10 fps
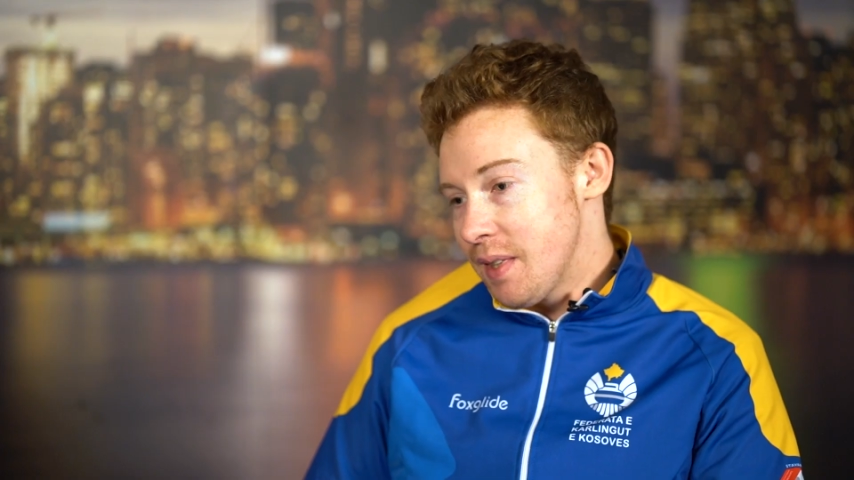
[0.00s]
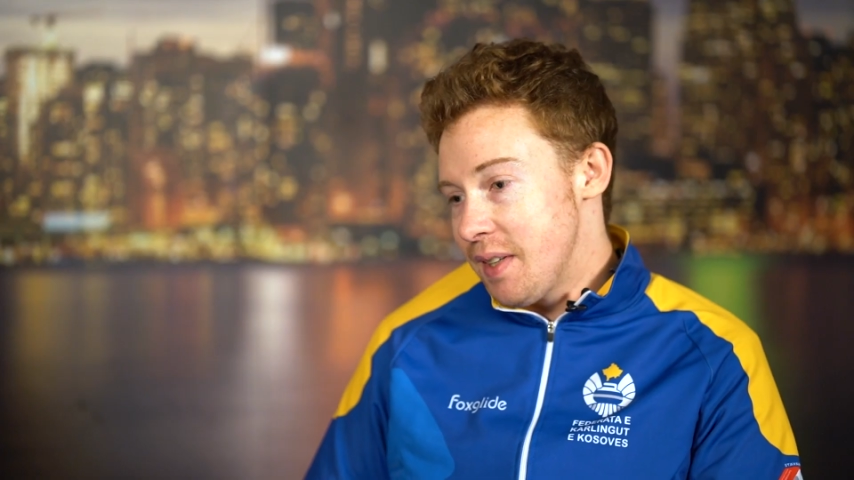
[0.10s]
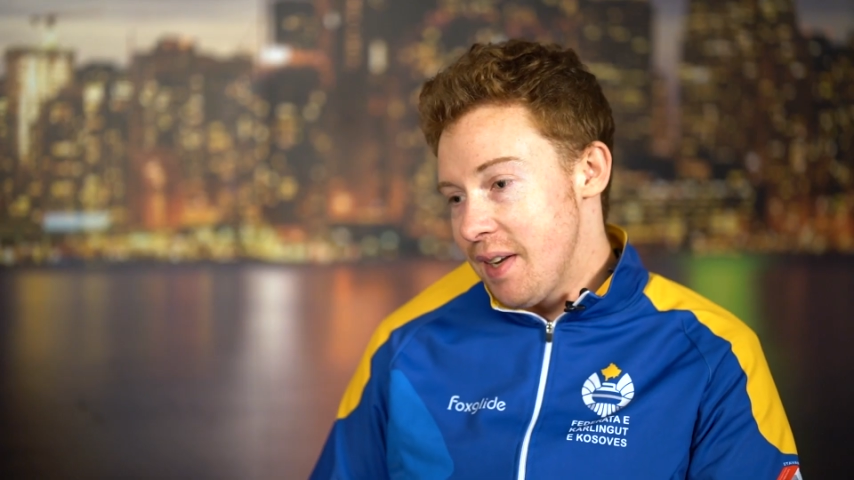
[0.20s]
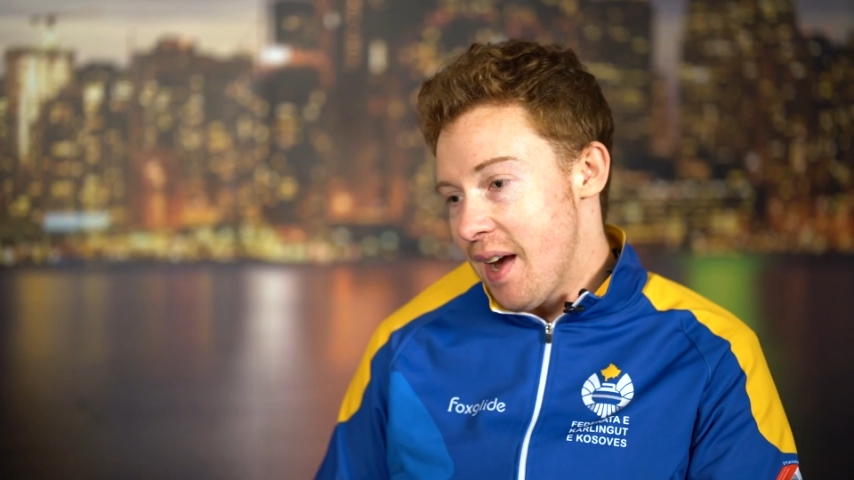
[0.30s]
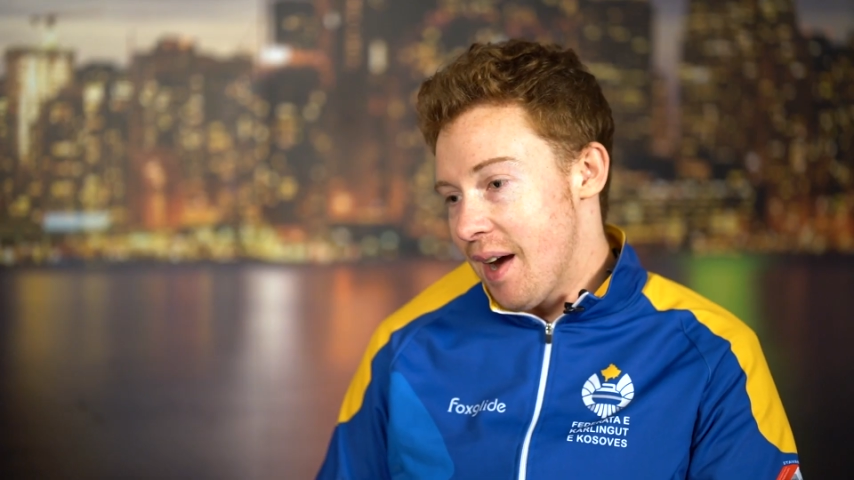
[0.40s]

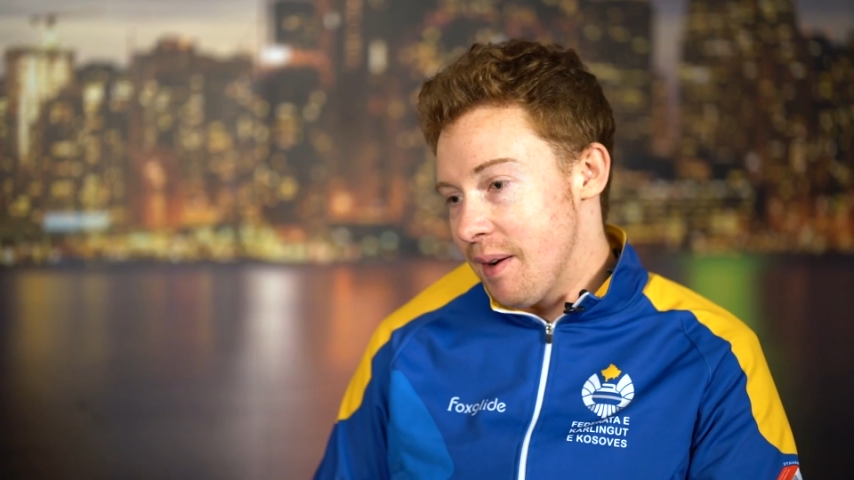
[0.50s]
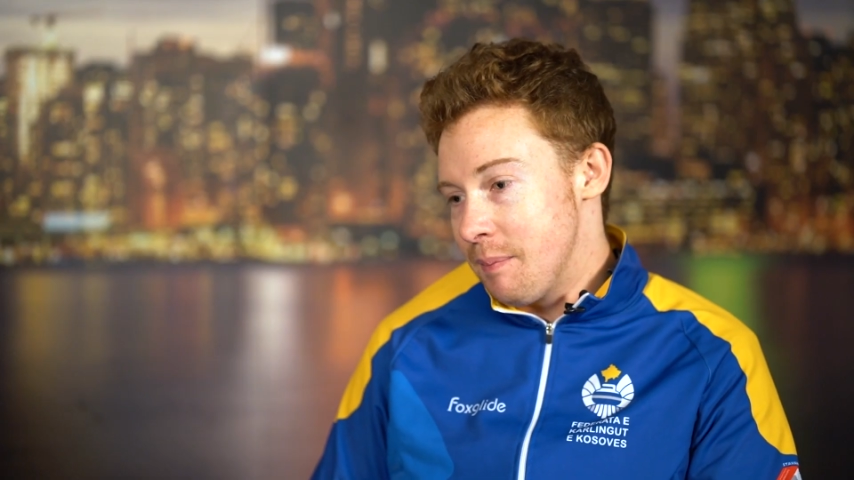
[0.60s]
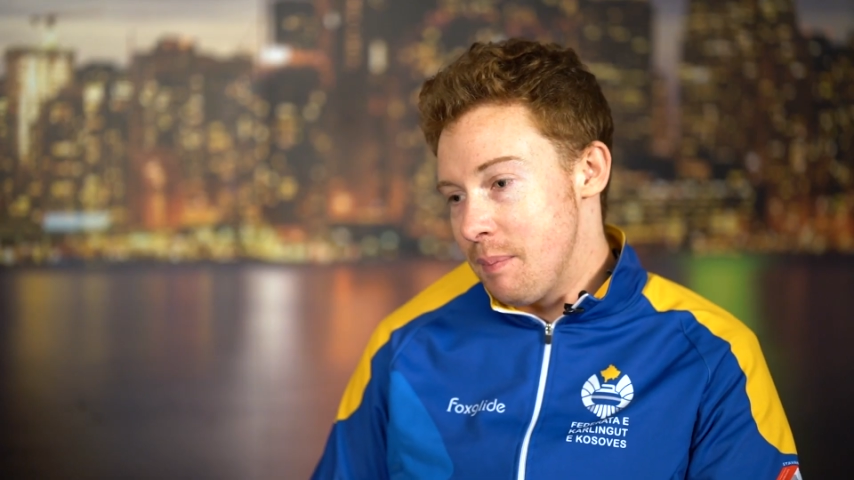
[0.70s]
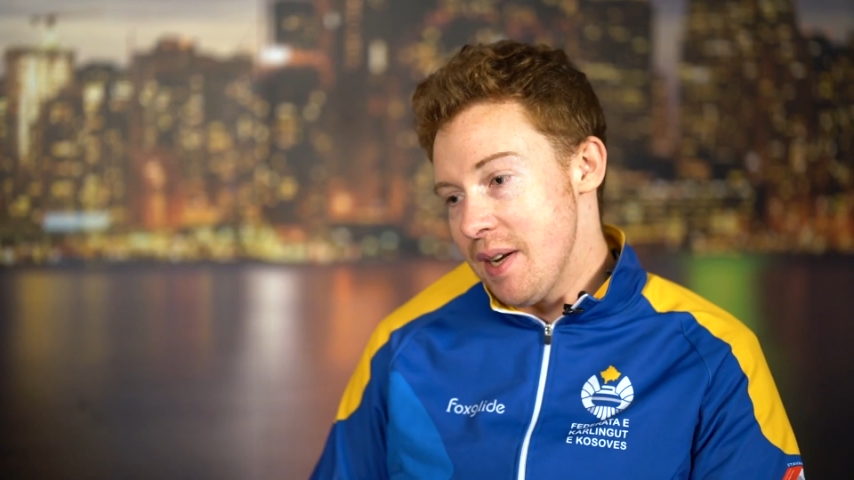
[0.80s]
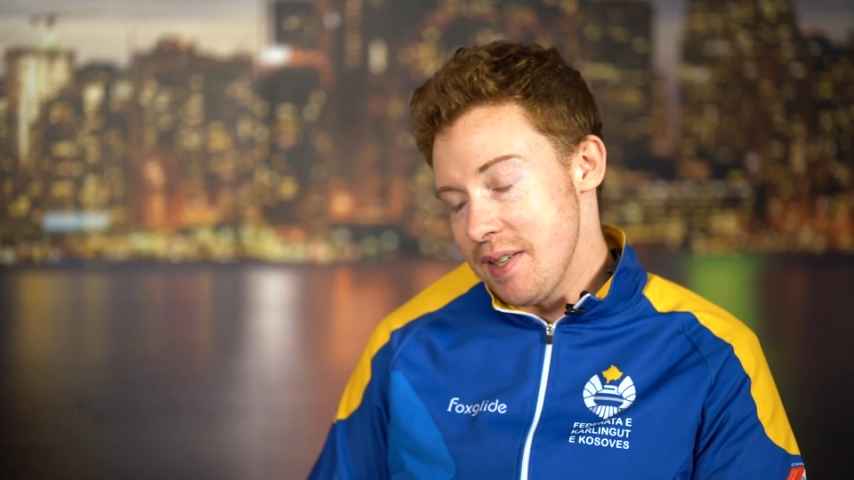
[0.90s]
yeah,
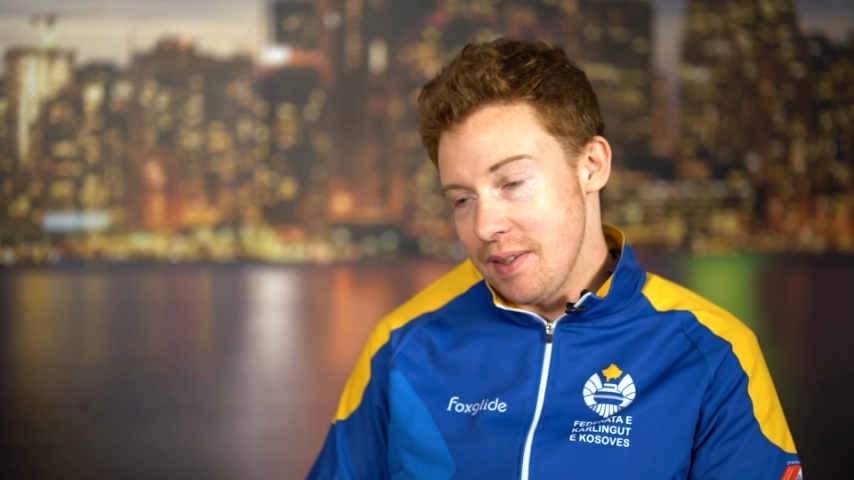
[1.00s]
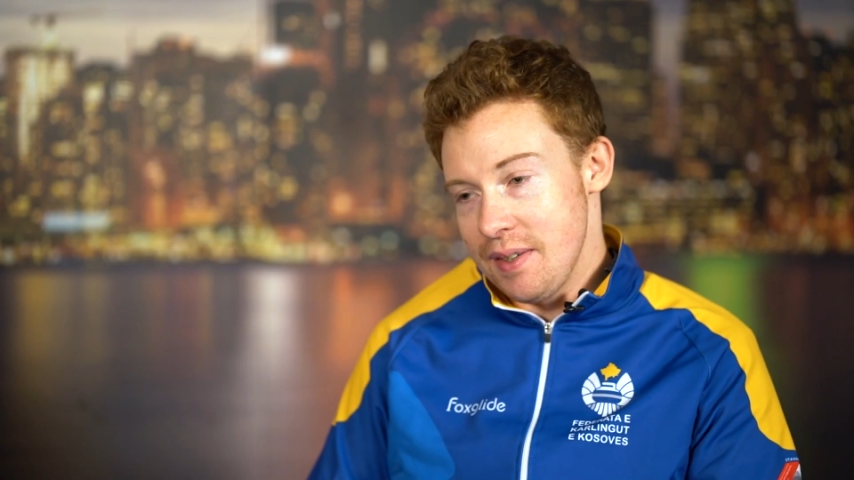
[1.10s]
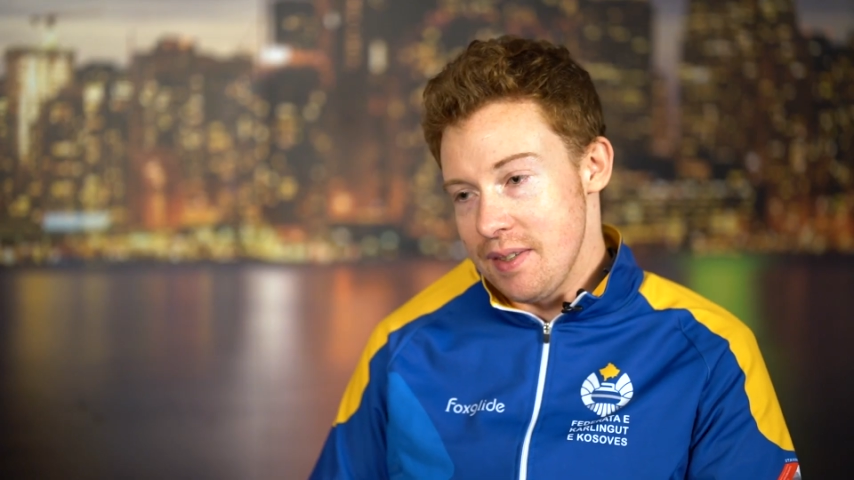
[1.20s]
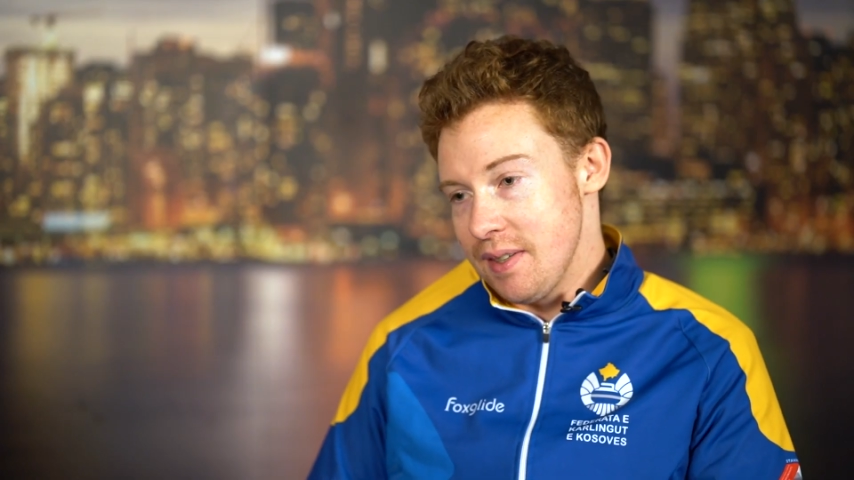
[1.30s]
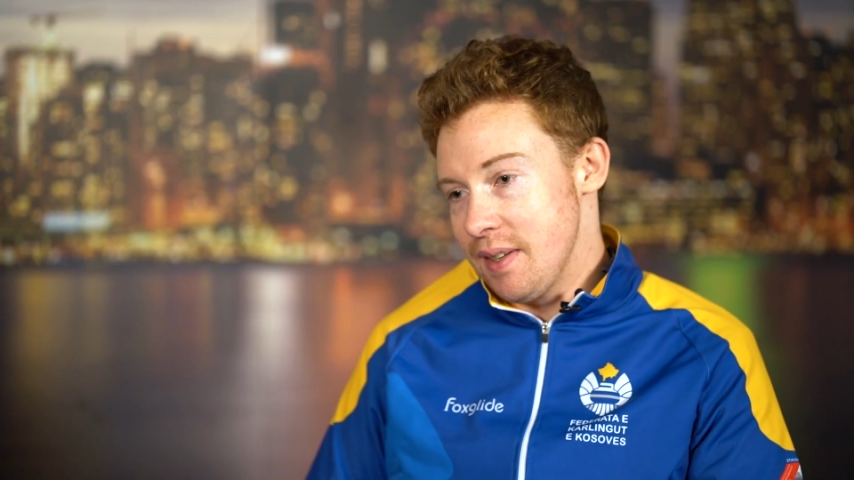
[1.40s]

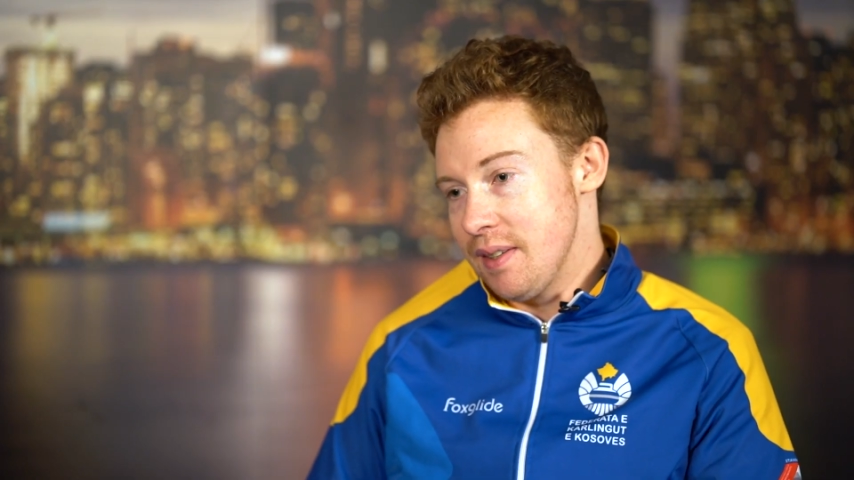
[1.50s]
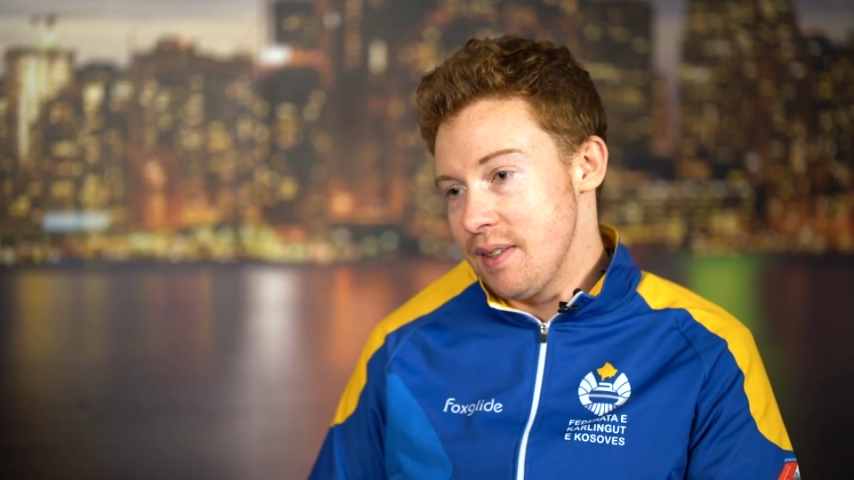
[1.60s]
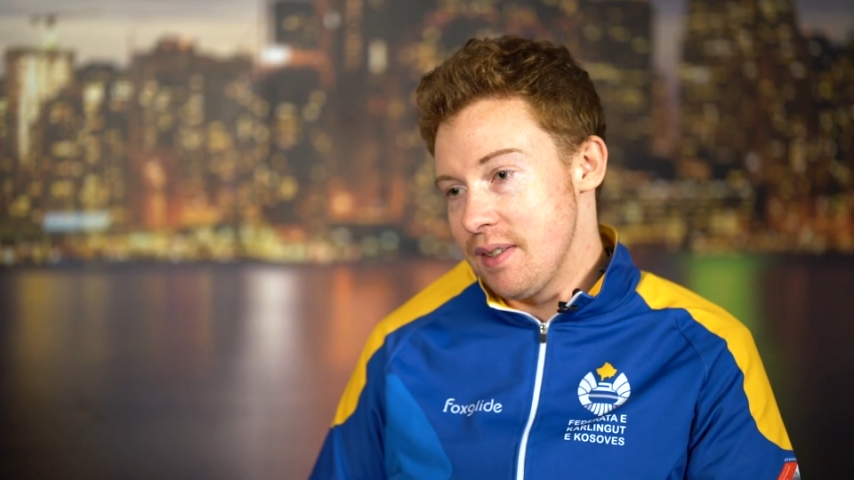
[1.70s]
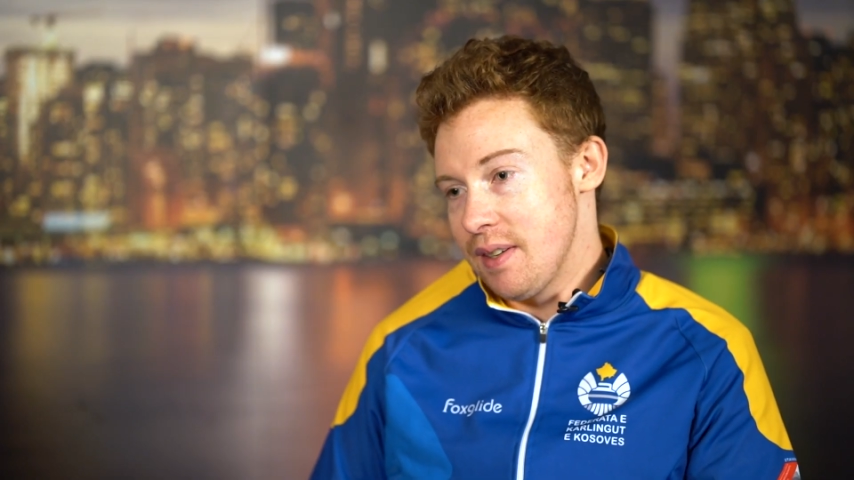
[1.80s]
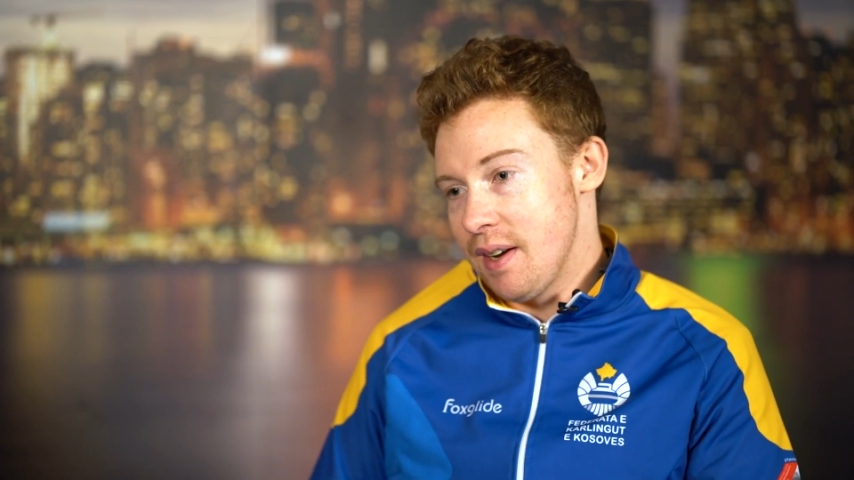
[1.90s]
basically since